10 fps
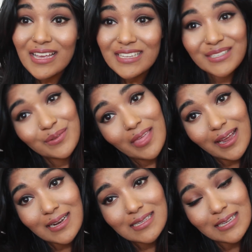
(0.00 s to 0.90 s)
So
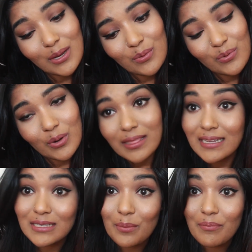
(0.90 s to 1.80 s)
that is it for
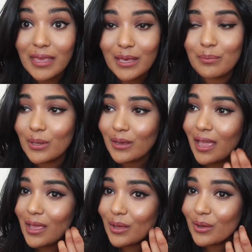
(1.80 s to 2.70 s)
this makeup look.
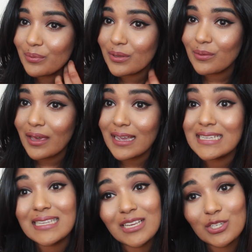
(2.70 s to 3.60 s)
I hope you
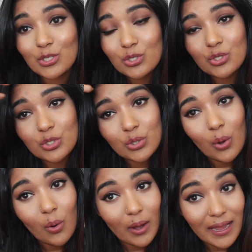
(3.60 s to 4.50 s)
guys
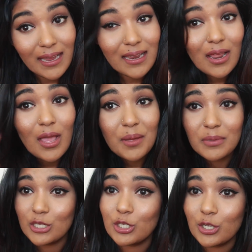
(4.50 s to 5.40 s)
enjoy.
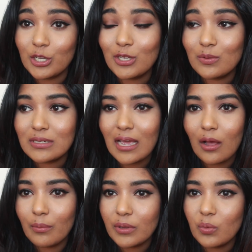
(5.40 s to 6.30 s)
Make sure you
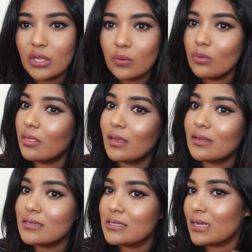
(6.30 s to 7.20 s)
tell me what you
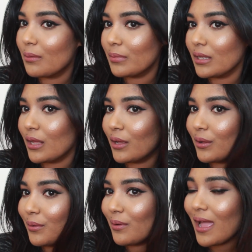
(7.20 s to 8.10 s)
think down
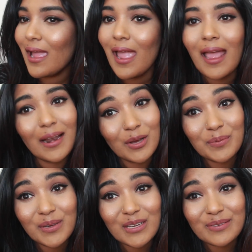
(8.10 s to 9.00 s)
below. And I
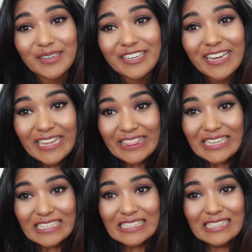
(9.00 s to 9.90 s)
hope you guys recreate
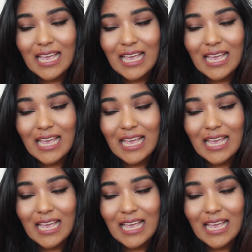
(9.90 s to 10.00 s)
this.